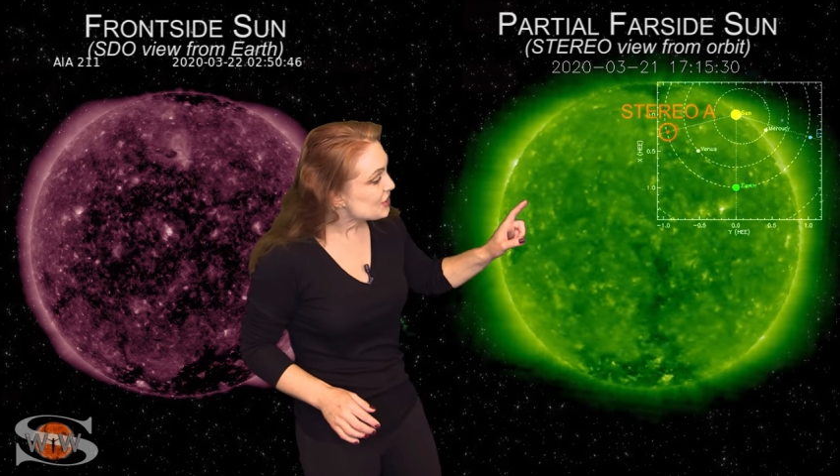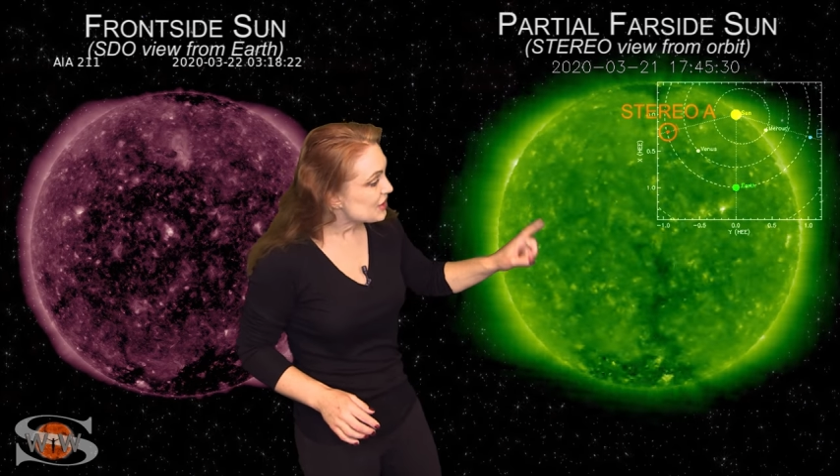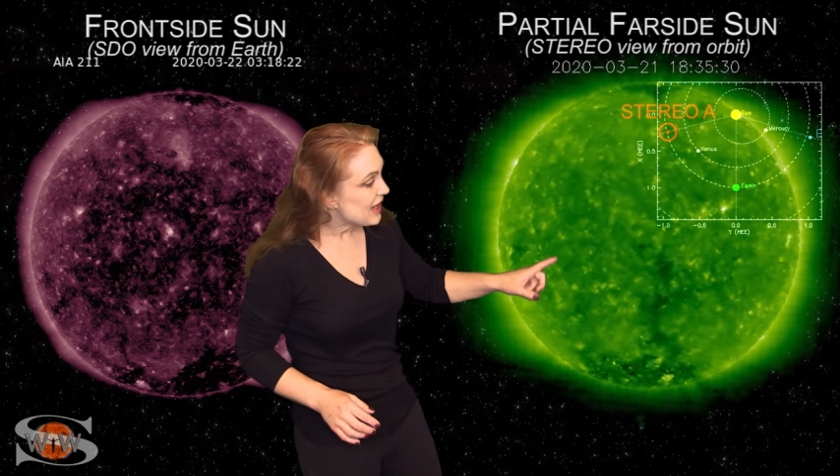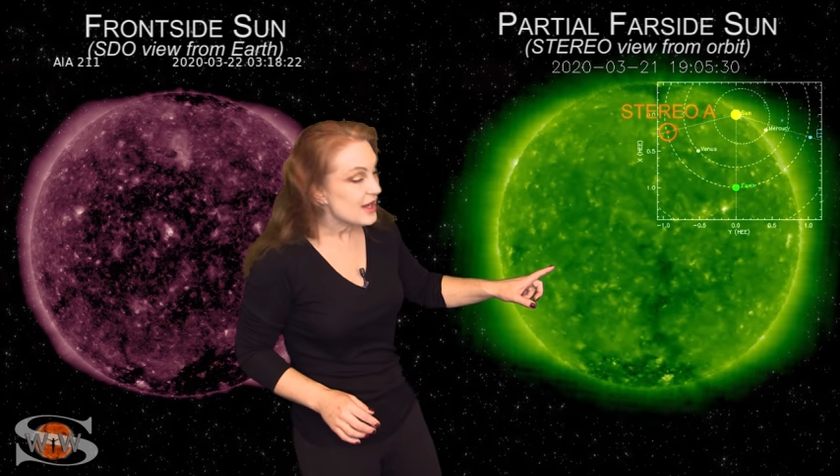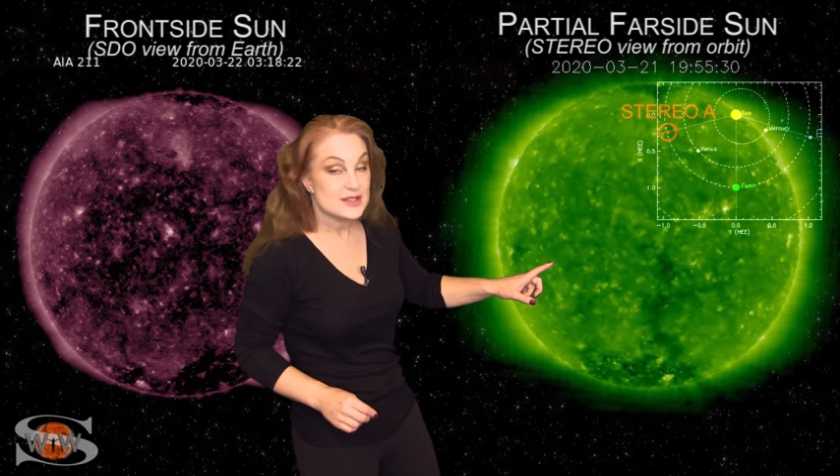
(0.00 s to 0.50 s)

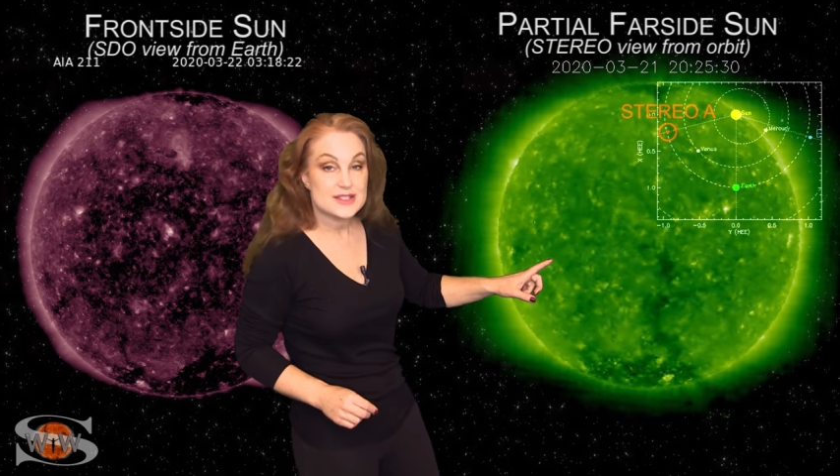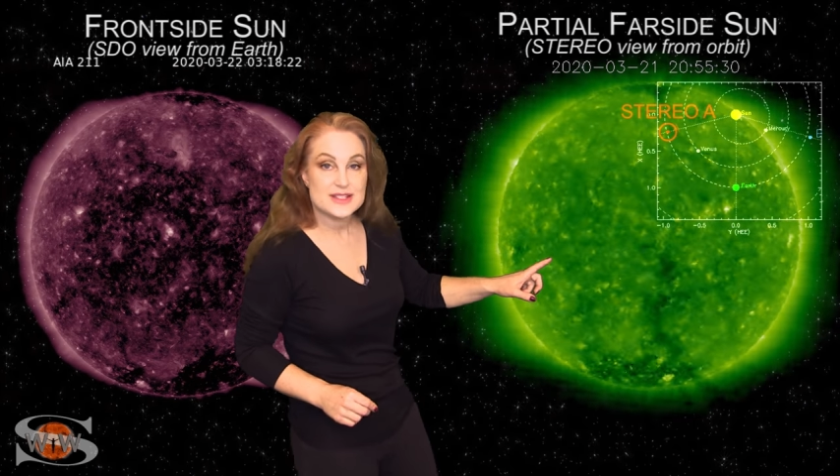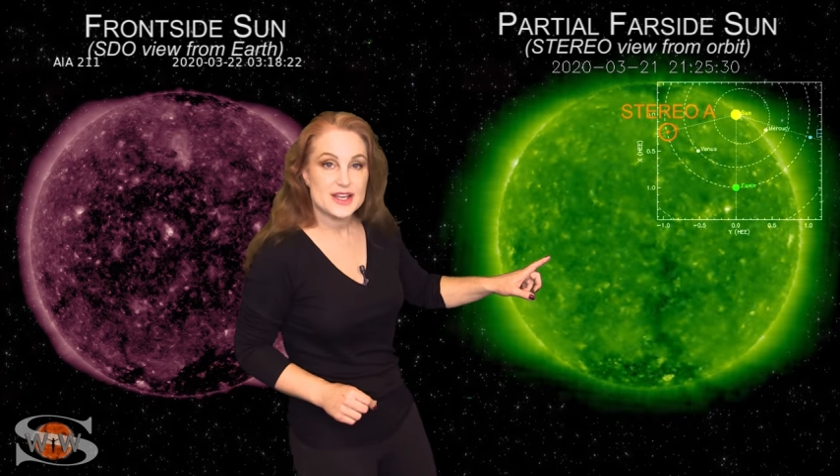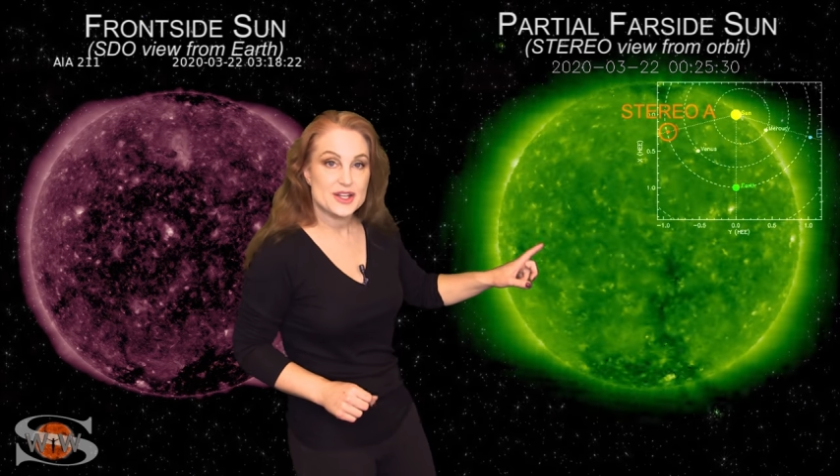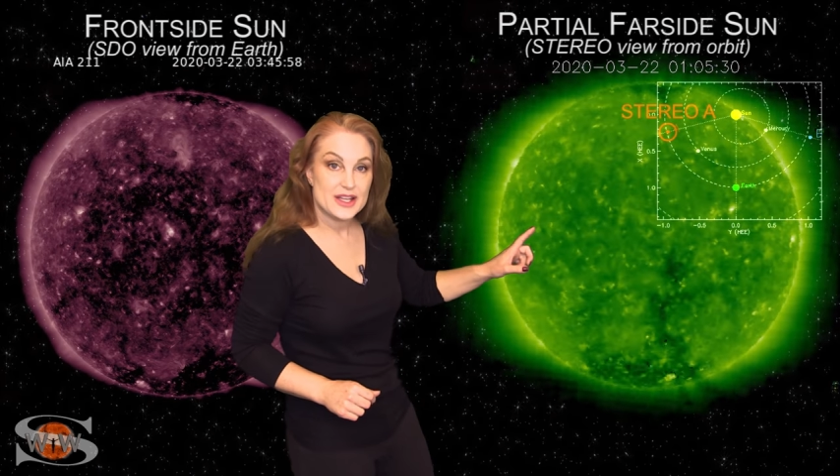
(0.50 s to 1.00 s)
you can't
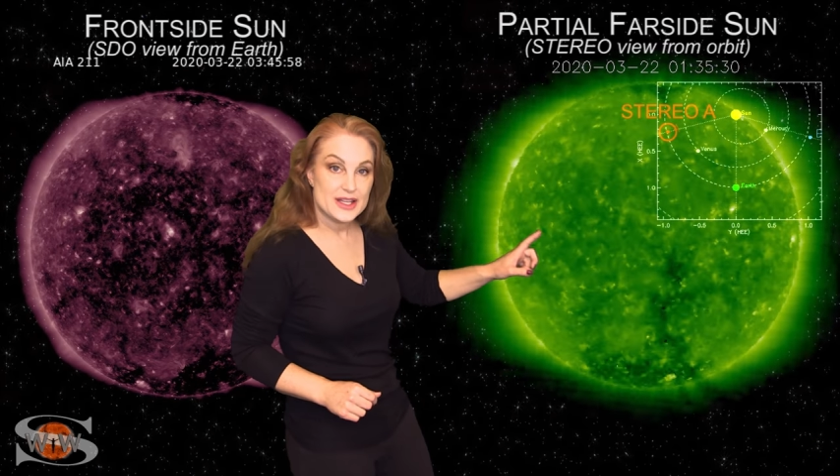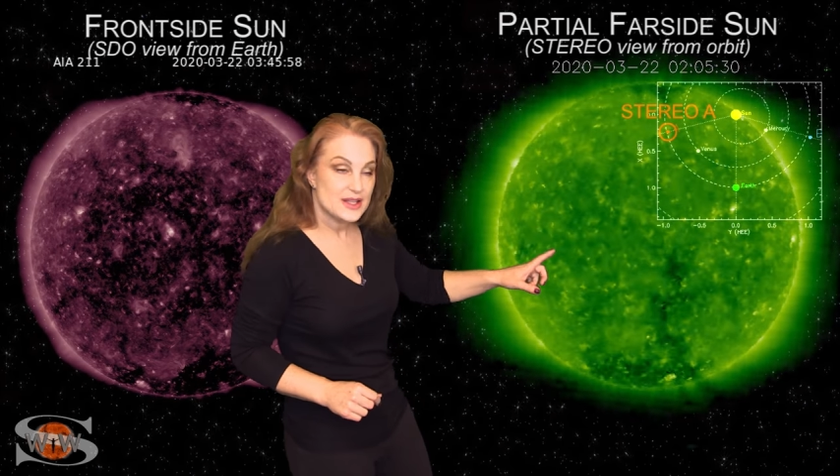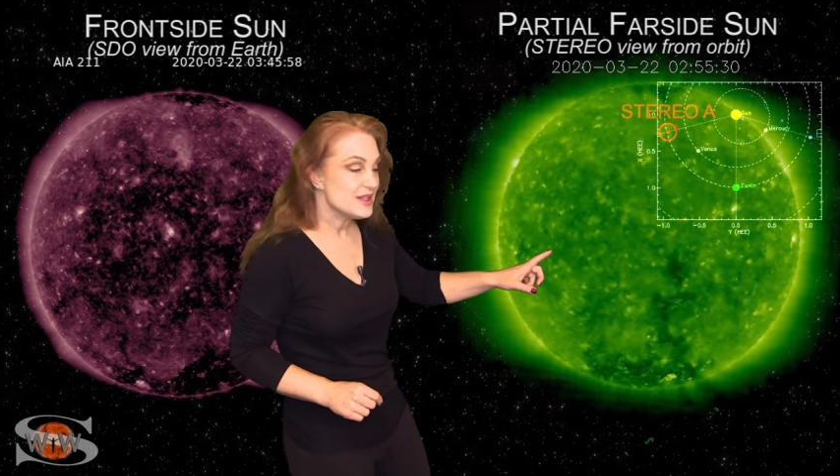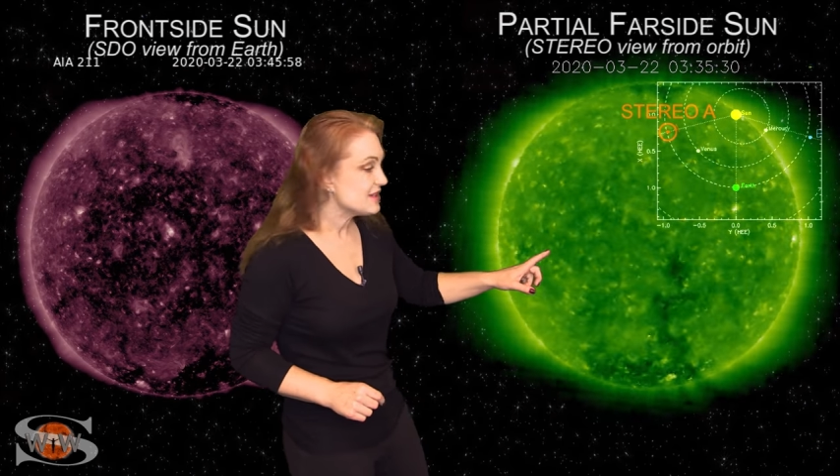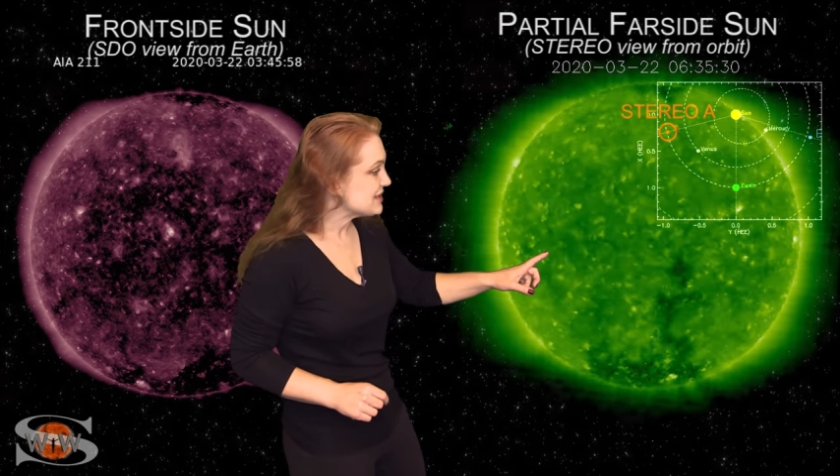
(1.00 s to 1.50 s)
see it
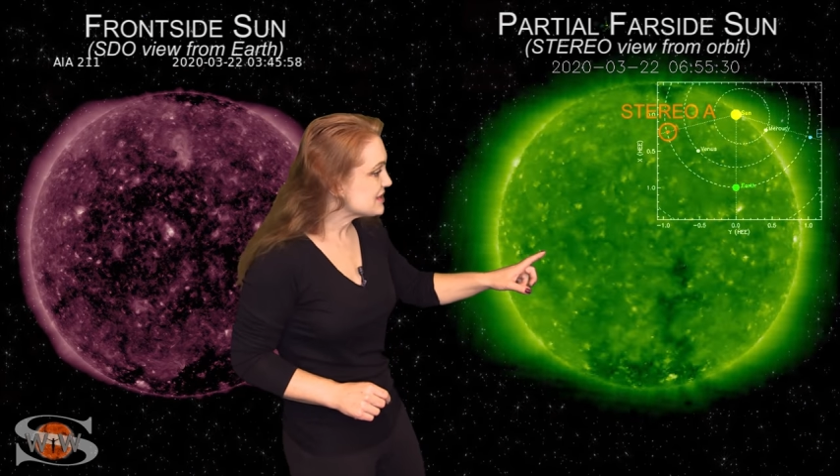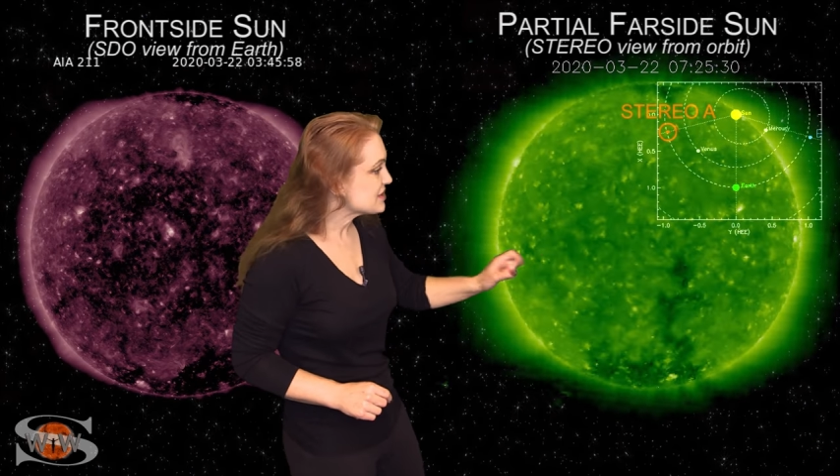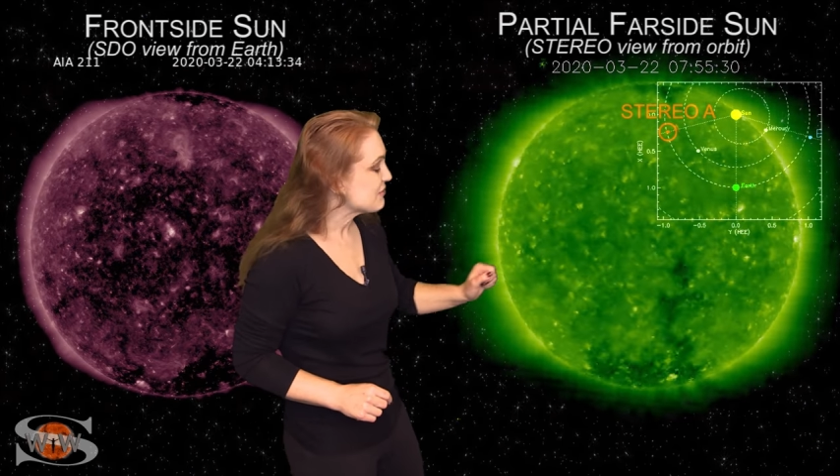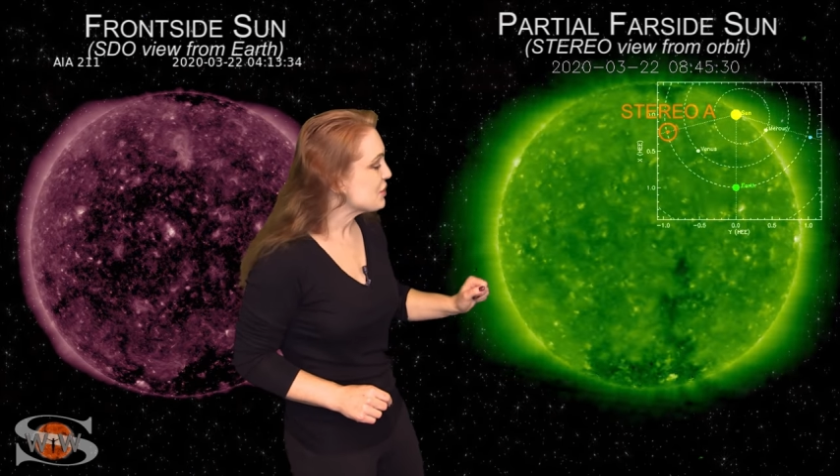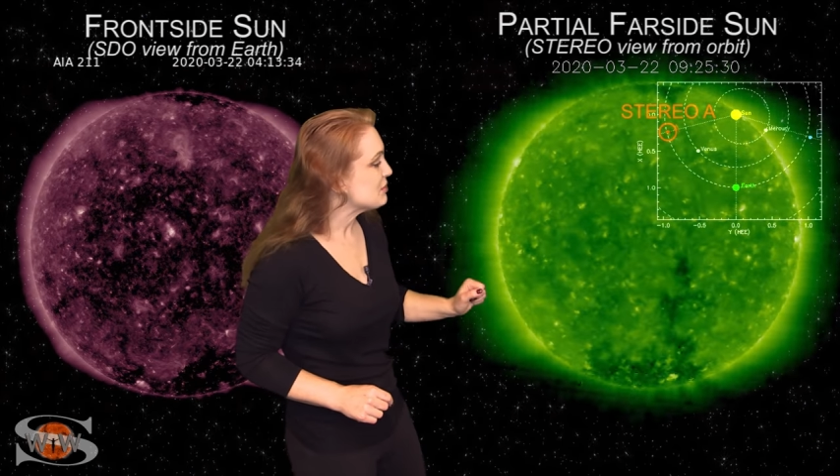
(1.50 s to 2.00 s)
in the
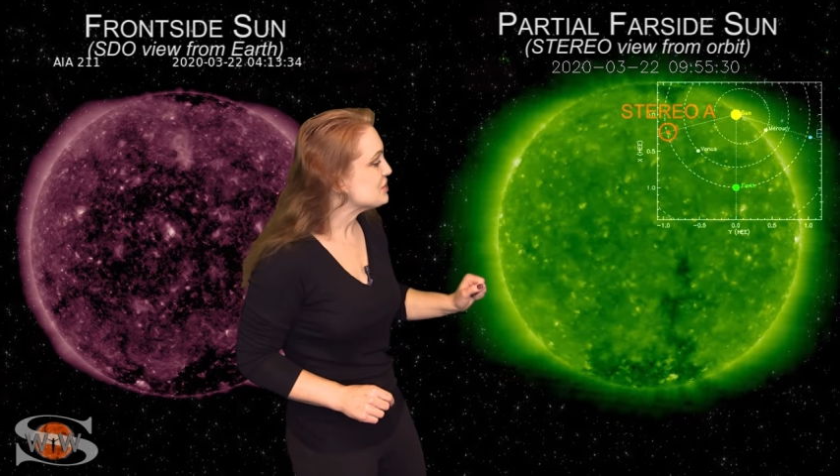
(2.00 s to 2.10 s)
disk view,